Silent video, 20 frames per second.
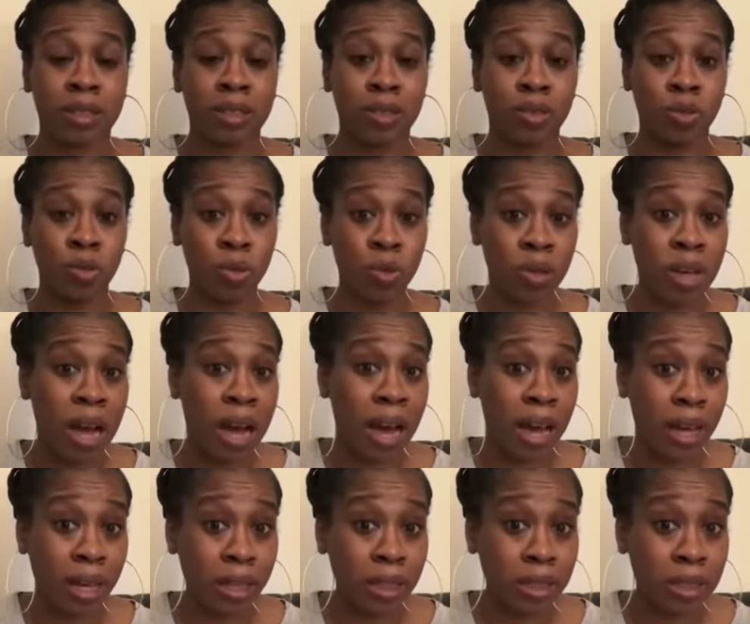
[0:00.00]
you
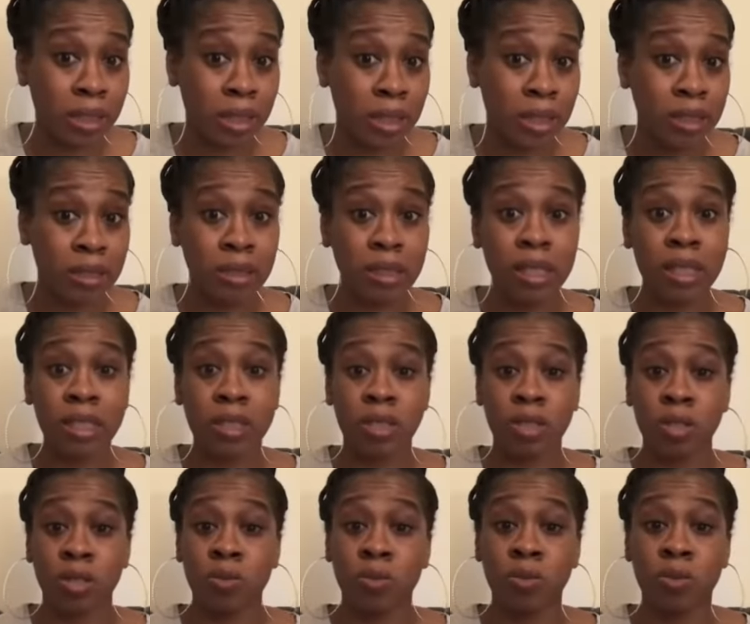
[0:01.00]
guys need
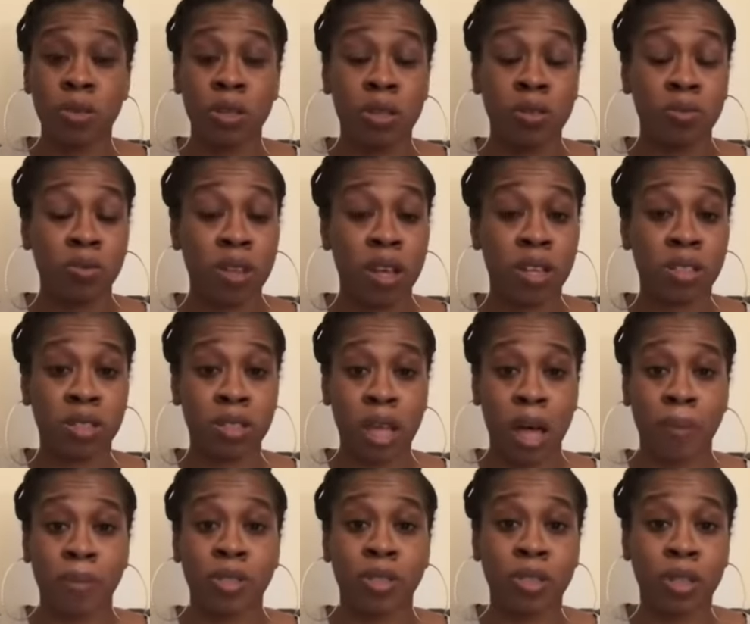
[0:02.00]
to
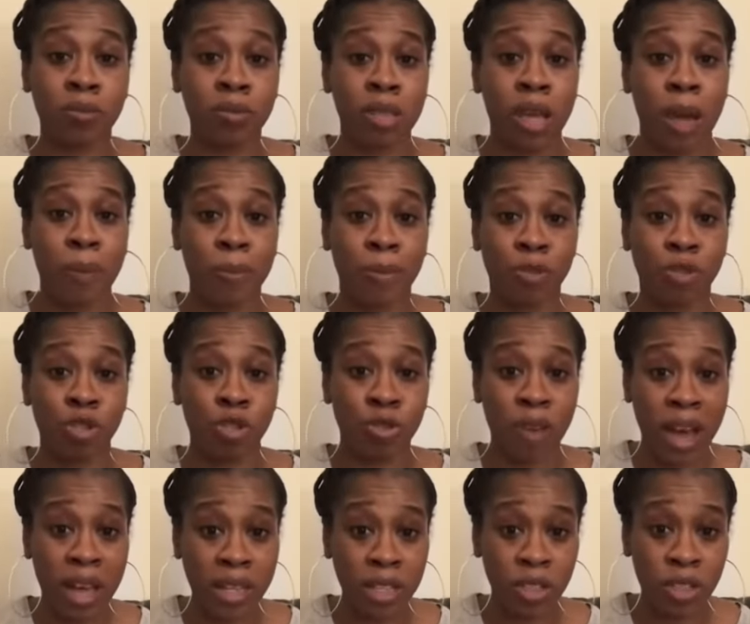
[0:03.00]
establish some type of
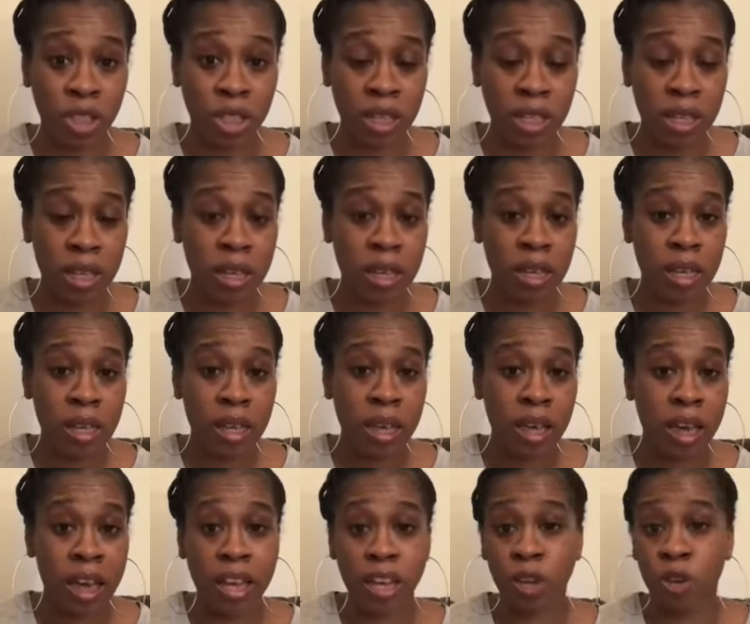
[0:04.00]
strategy
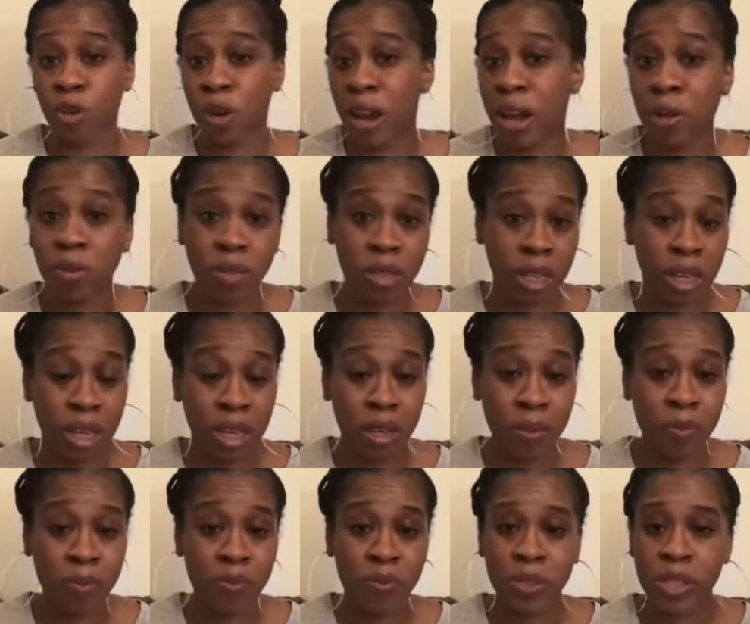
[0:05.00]
and ground
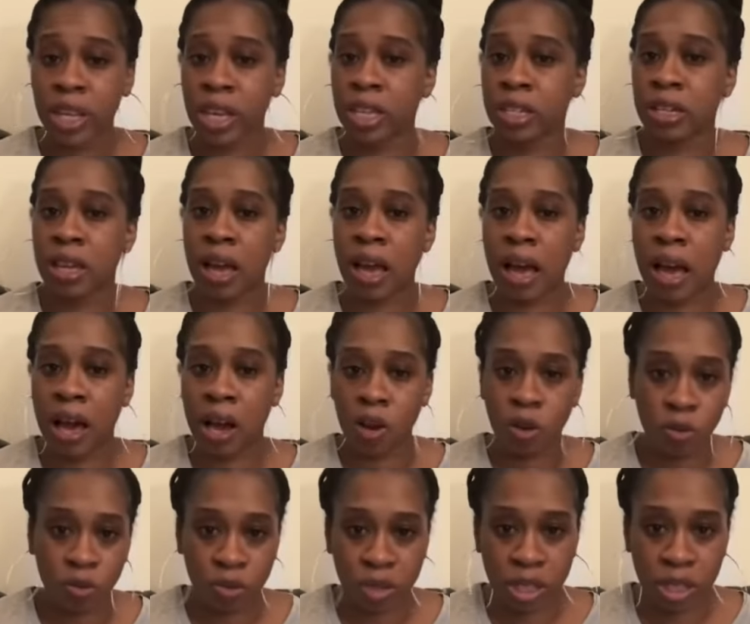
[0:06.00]
game and
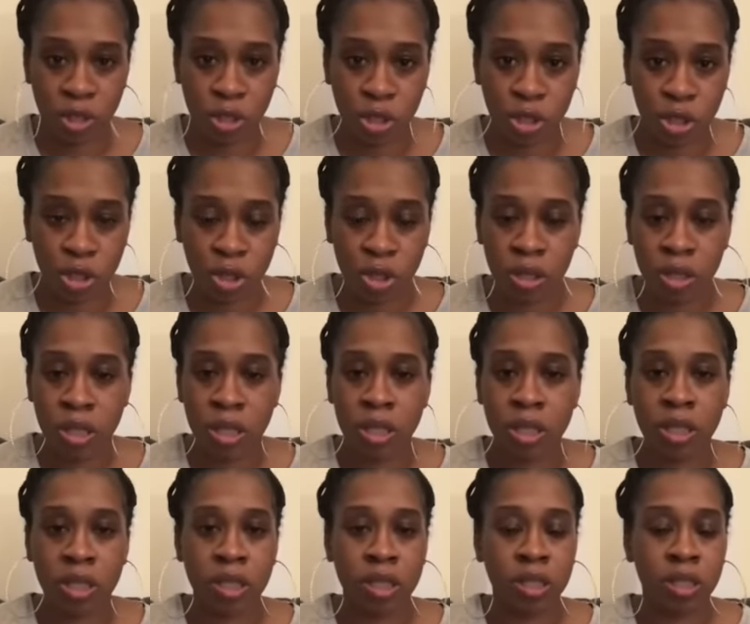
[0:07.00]
outreach
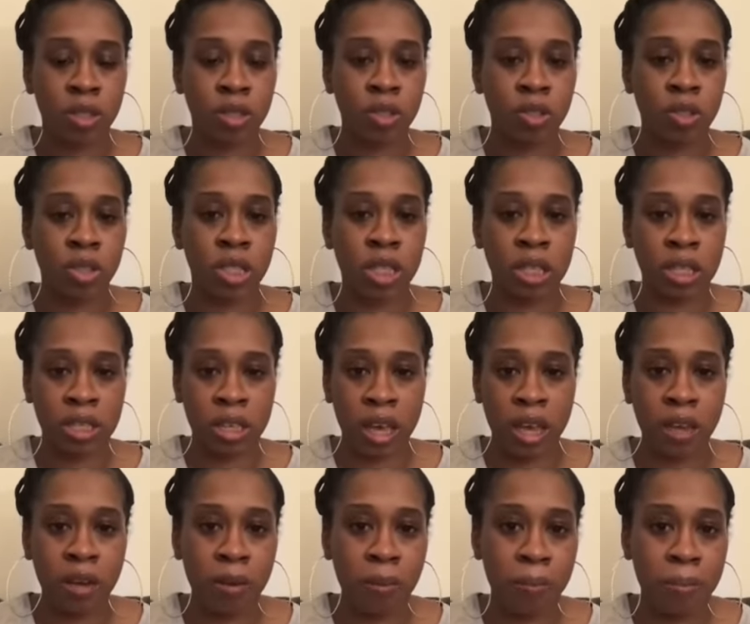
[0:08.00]
to
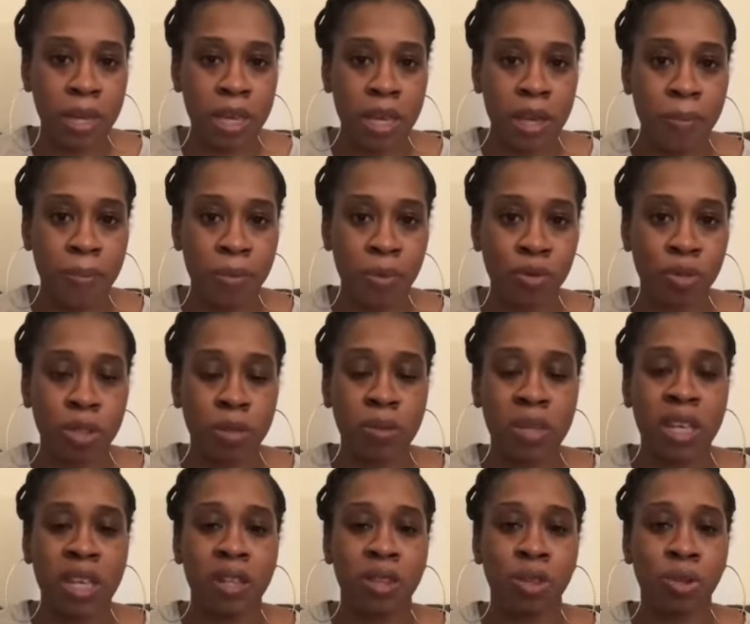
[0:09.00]
get people to
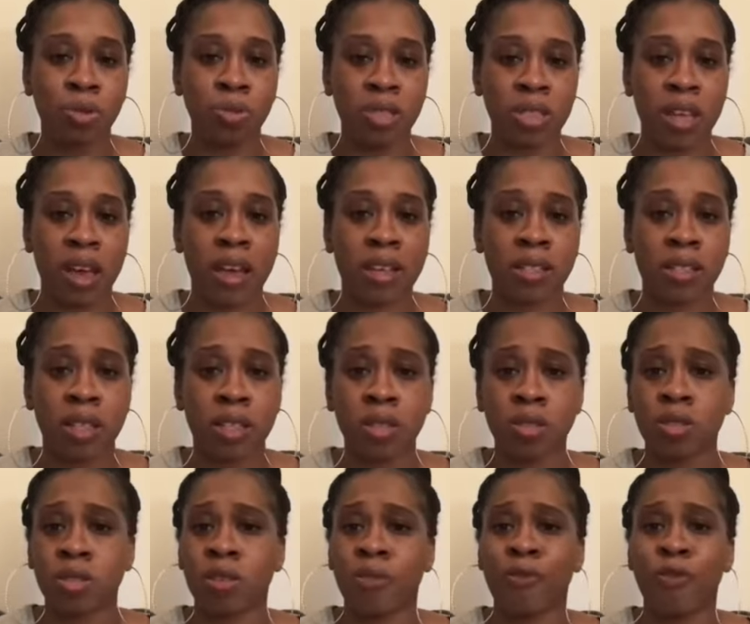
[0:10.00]
be
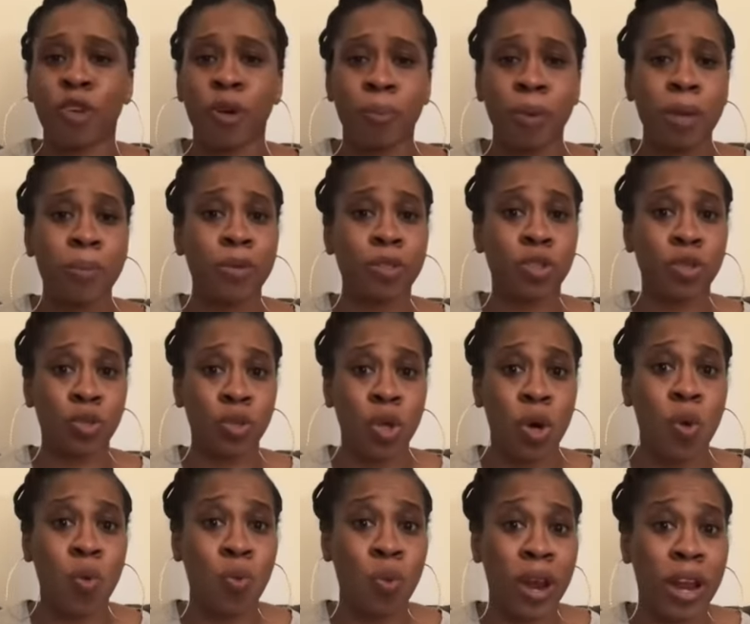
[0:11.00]
enthusiastic, for people to
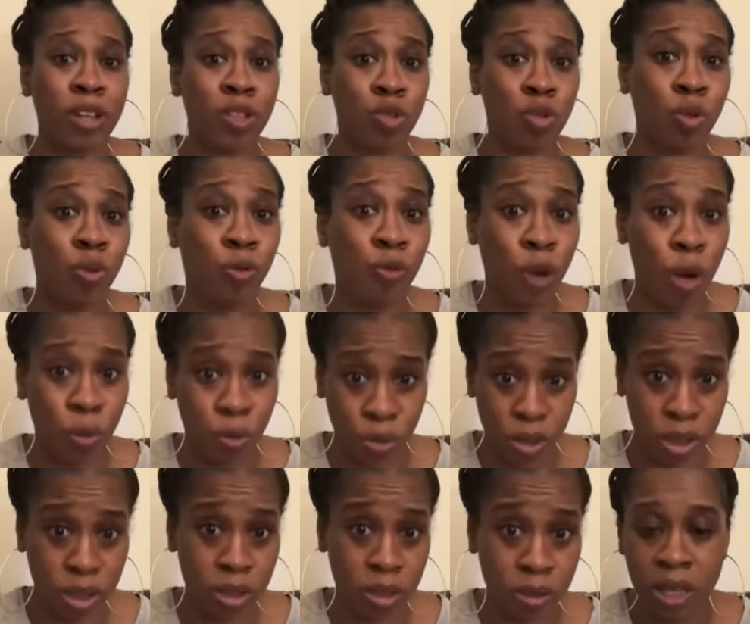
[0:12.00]
know where to
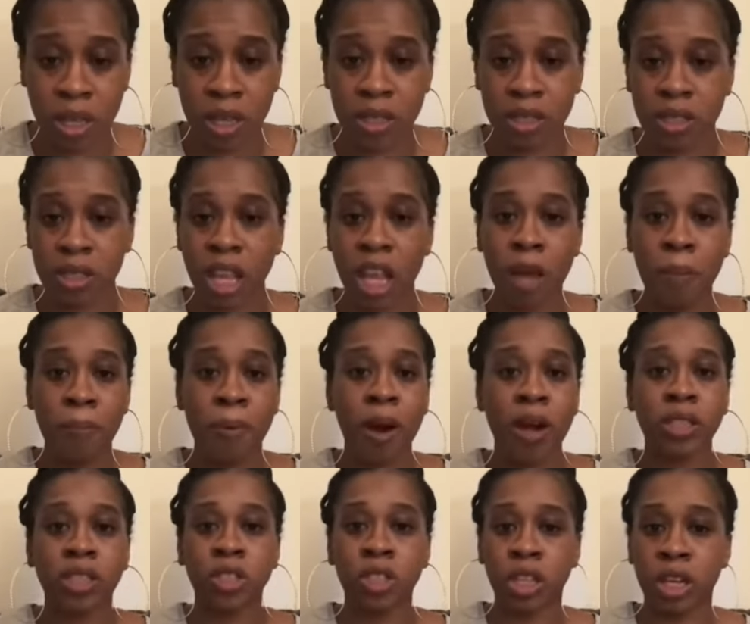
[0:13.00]
vote. Because state
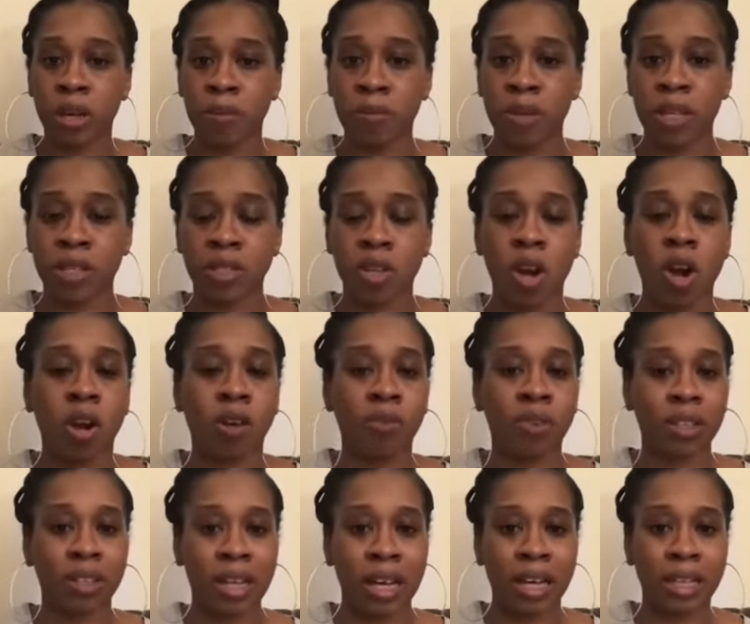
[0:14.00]
party chairmen are
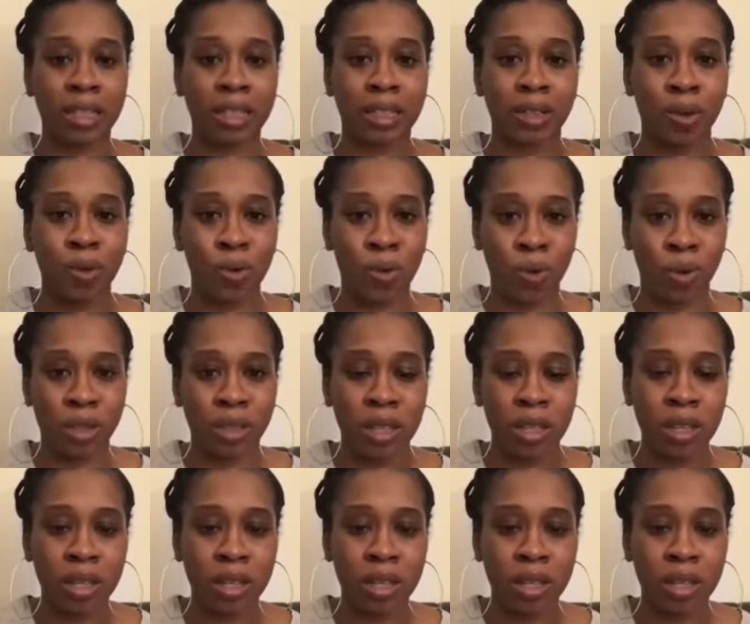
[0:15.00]
relying on